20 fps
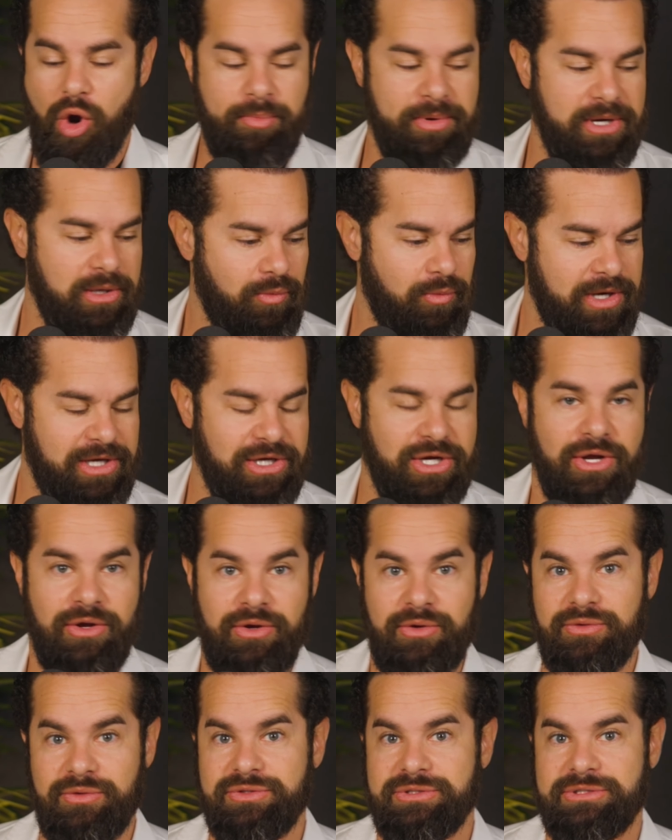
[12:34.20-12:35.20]
opening
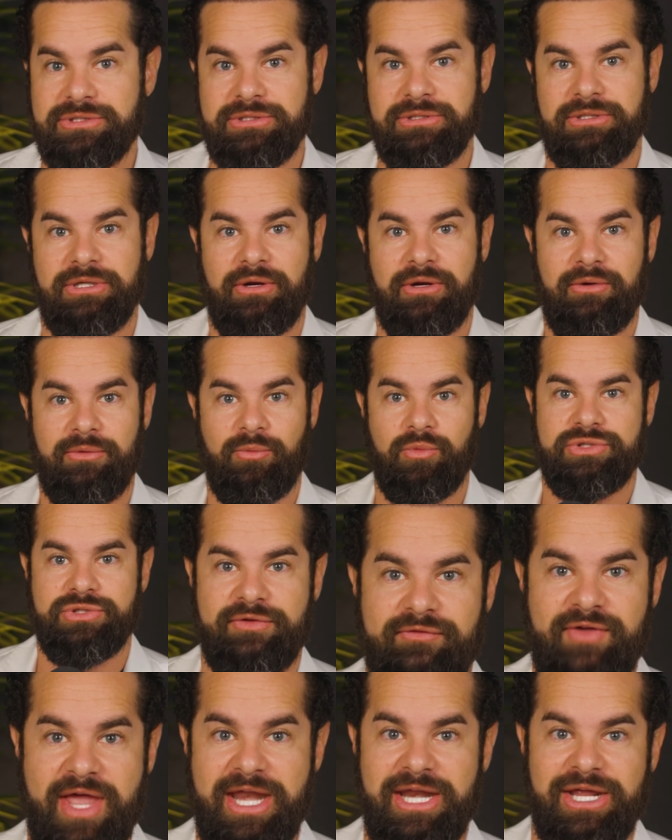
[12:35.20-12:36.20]
windows,
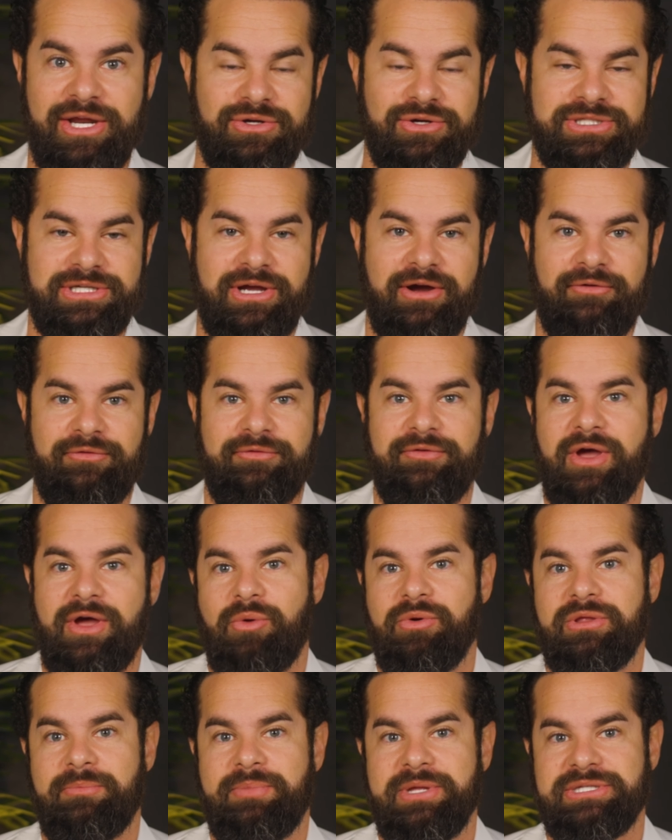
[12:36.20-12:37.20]
fanning yourself
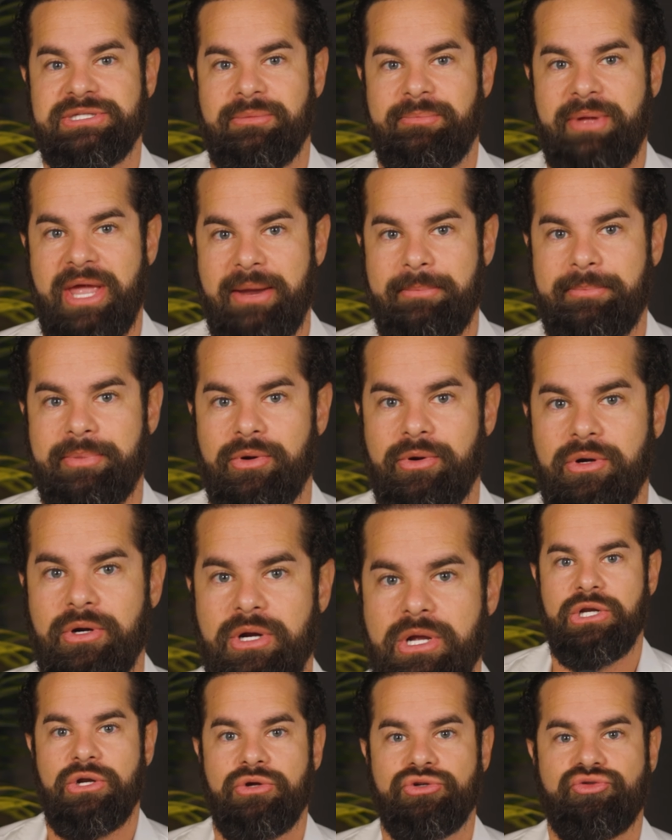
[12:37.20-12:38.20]
with a piece of paper,
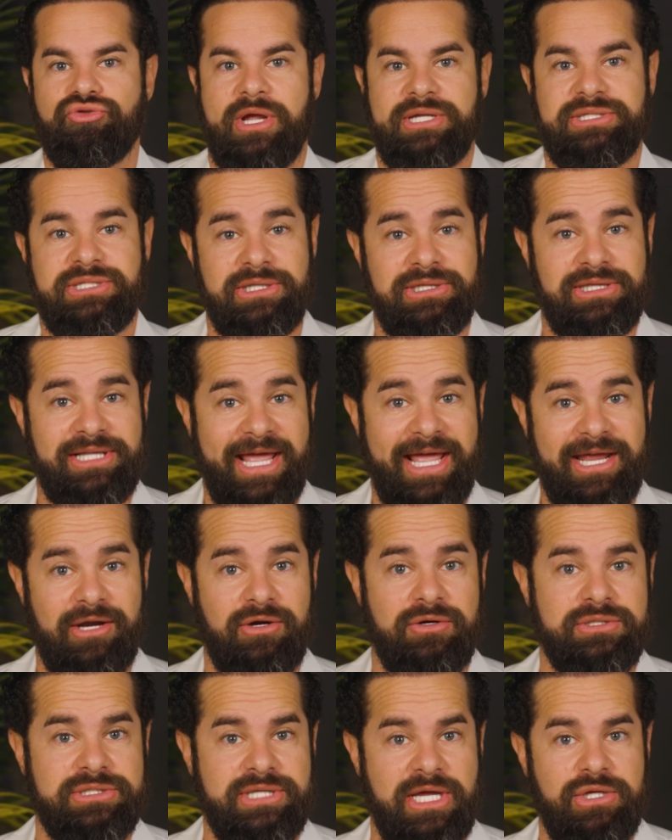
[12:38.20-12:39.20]
dress in
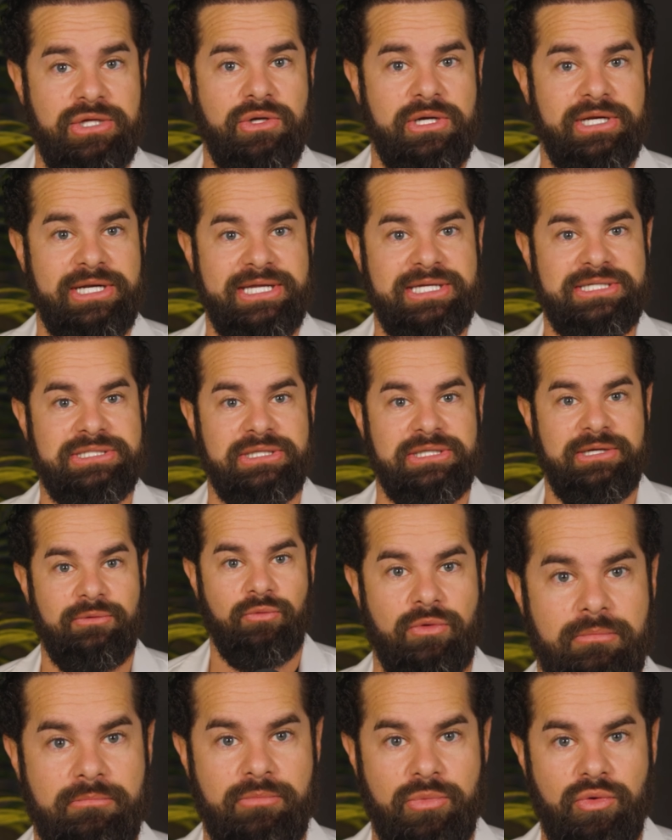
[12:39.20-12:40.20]
layers that you can easily
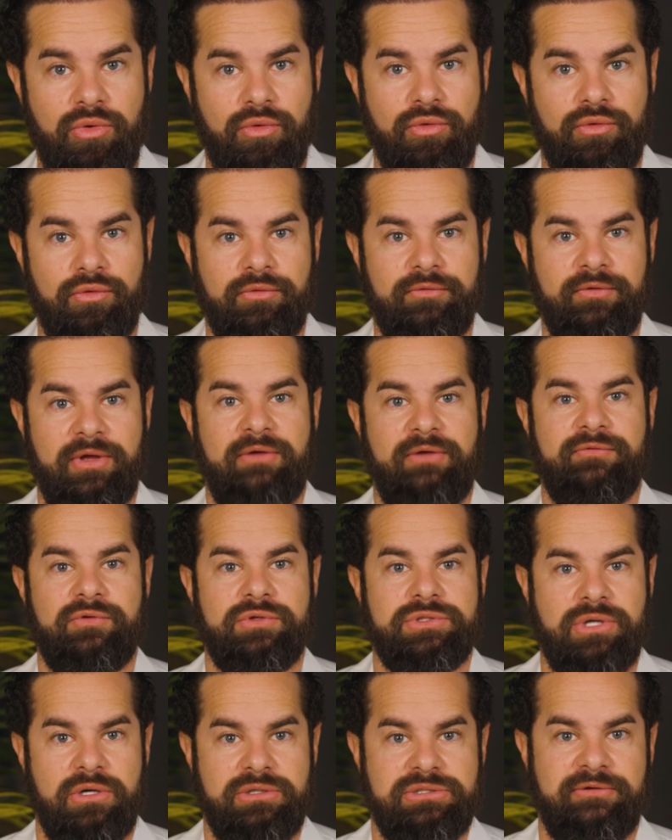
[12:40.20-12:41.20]
remove if you
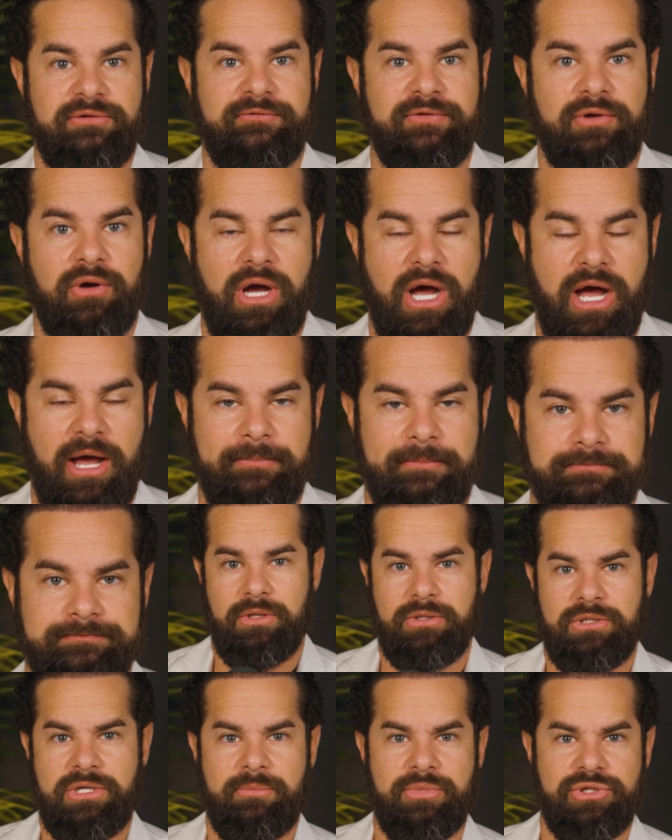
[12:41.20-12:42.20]
start to feel hot.
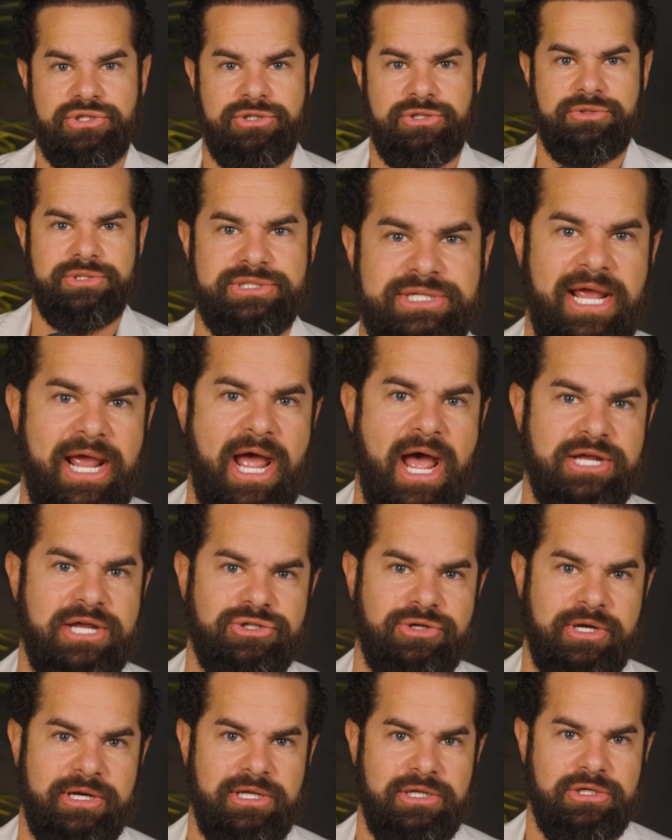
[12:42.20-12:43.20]
Number 2, stay
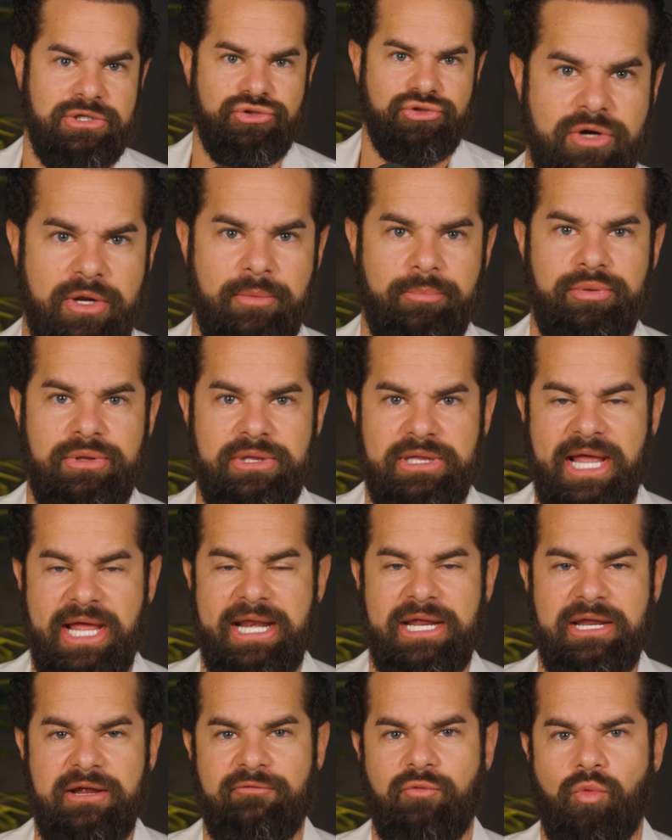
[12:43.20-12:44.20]
hydrated. Drink
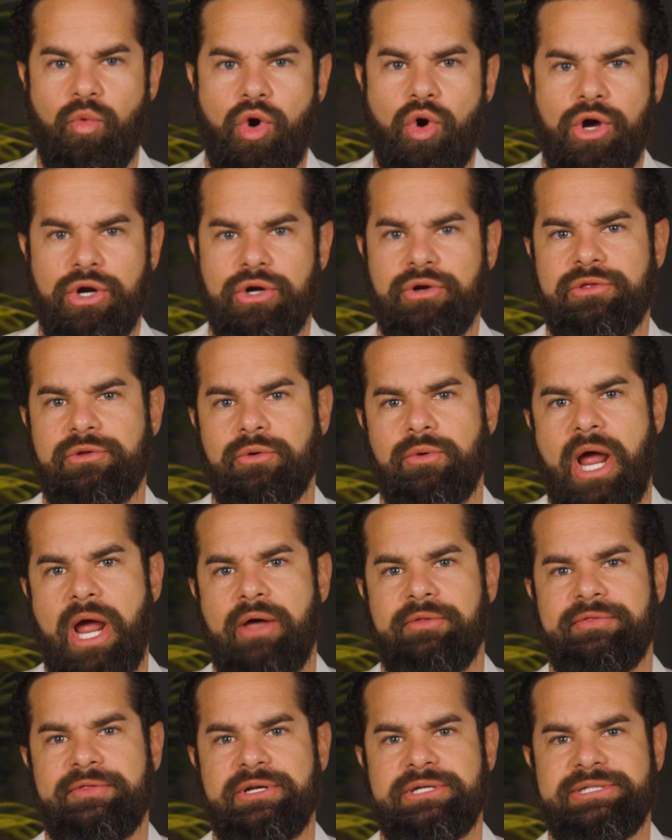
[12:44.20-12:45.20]
plenty of water
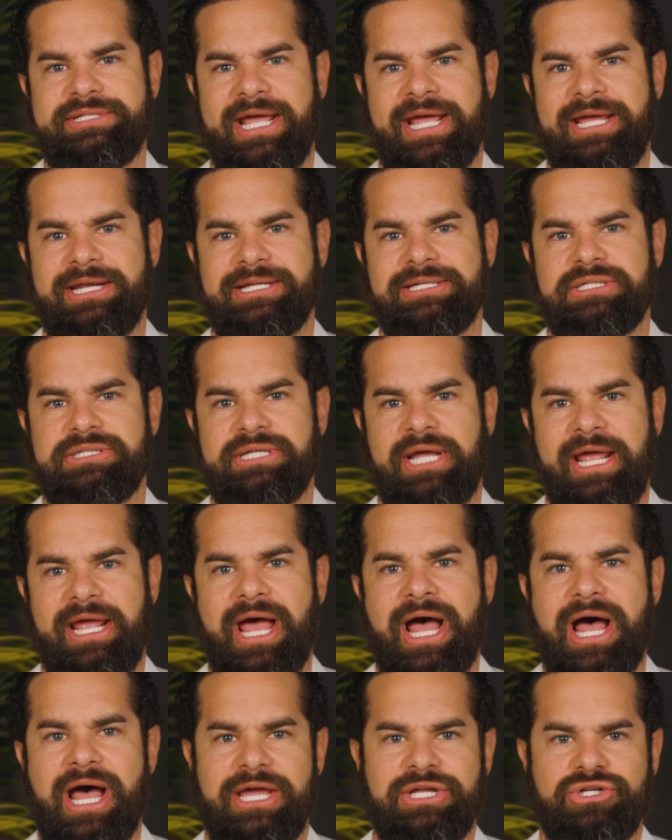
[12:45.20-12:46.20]
throughout the day to stay
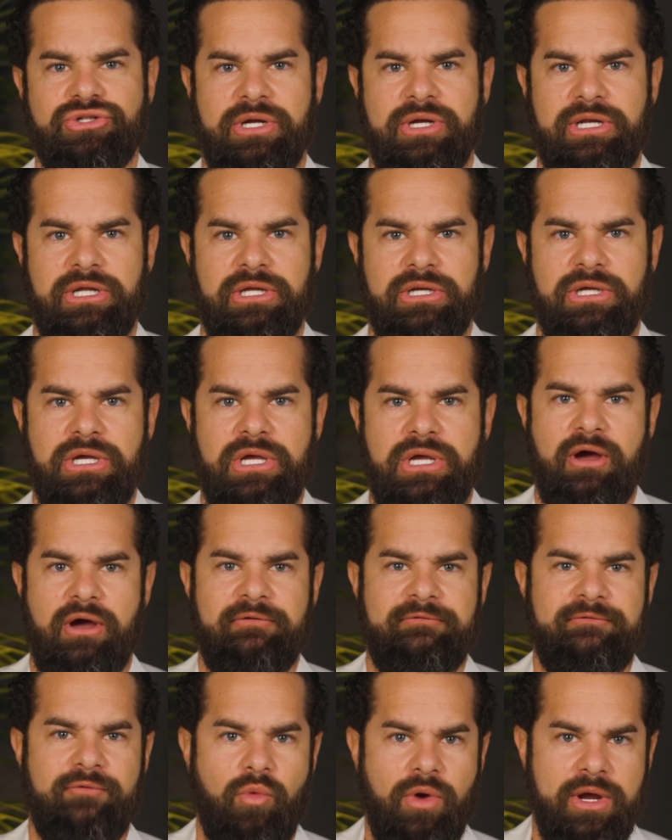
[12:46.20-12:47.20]
hydrated.
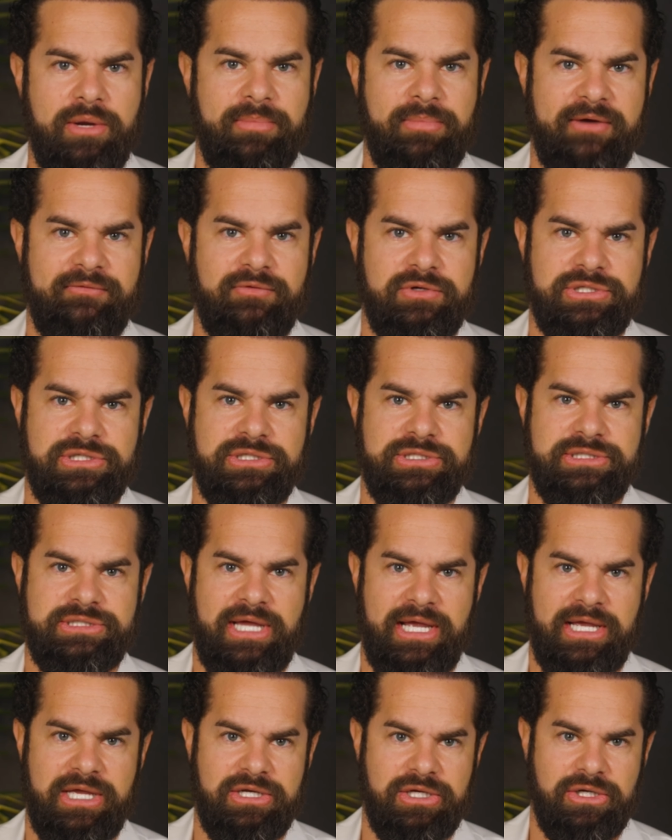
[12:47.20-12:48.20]
Avoid beverages
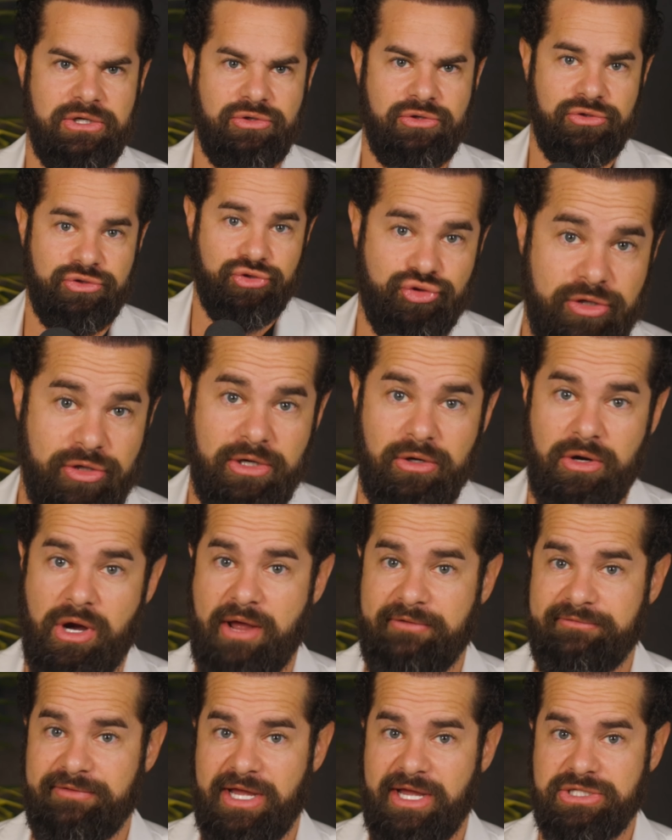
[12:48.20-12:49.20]
that can trigger
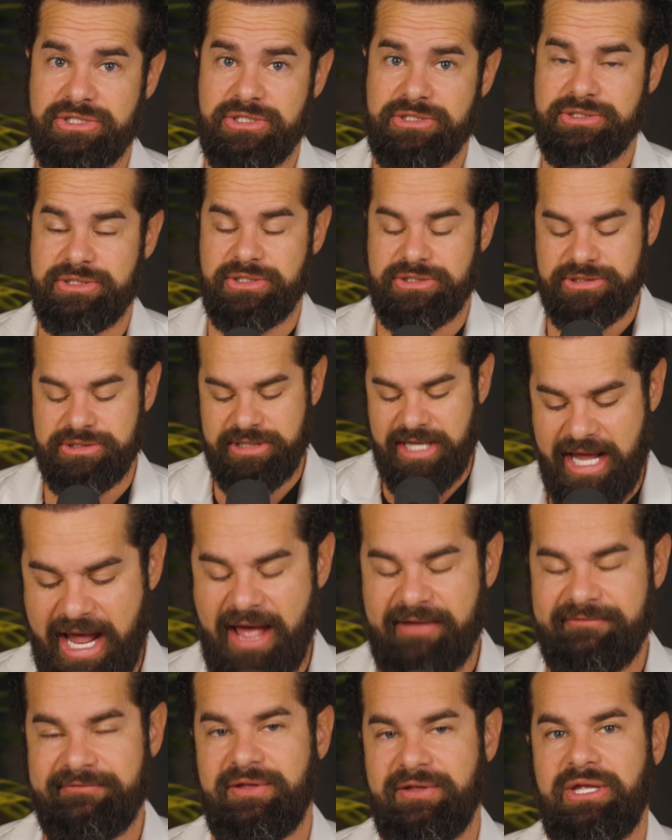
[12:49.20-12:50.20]
hot flashes, such as
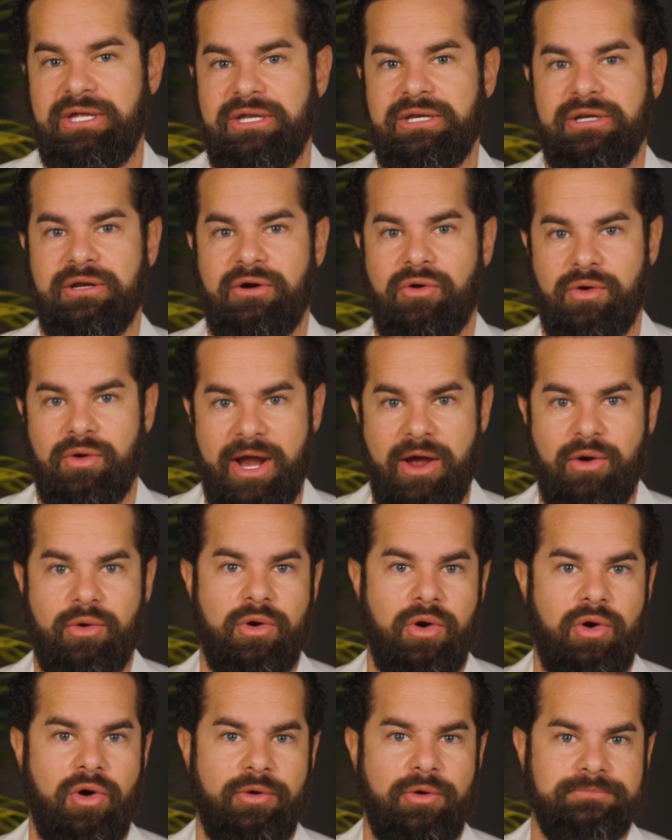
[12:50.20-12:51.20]
caffeine or
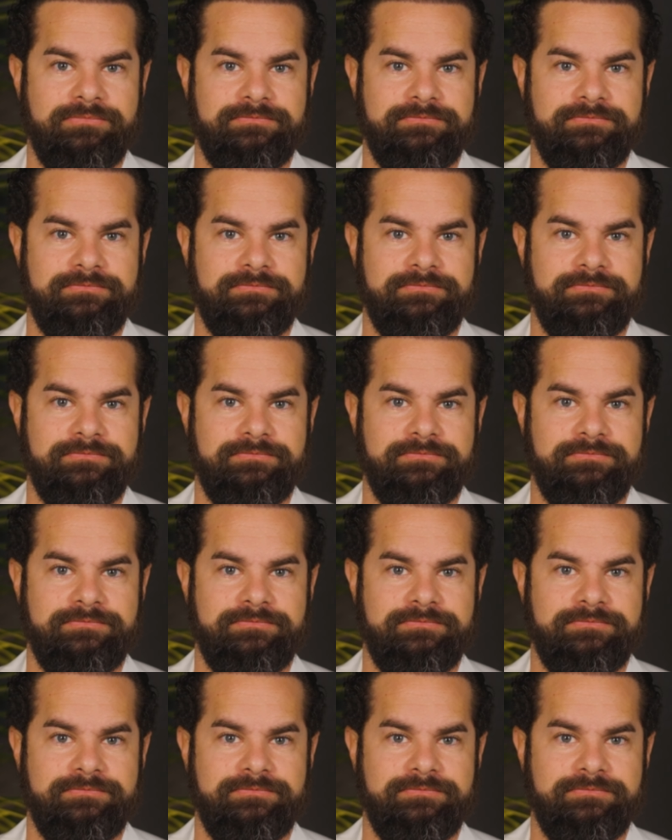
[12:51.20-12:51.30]
alcohol.